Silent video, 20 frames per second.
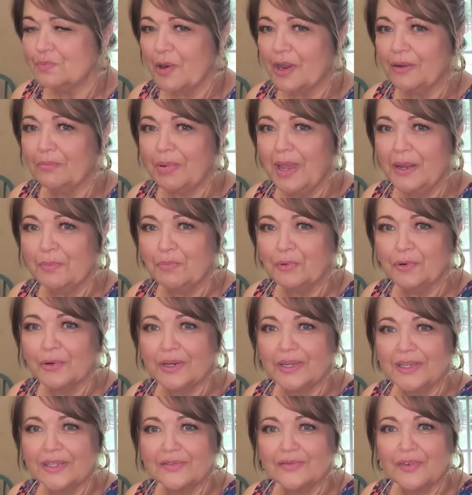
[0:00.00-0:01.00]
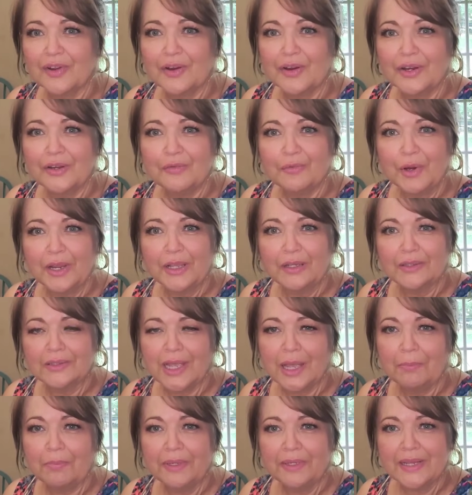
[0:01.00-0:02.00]
brown paper is very wrinkled
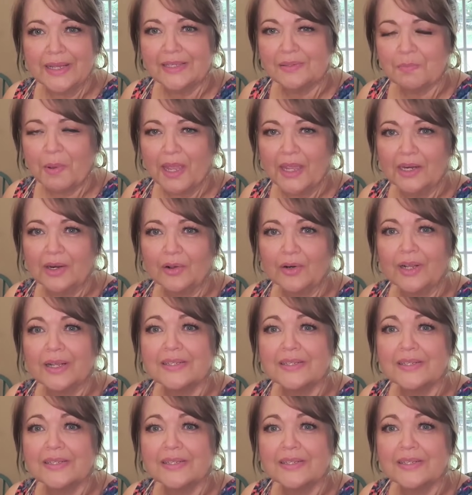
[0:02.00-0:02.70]
up and has paint on it.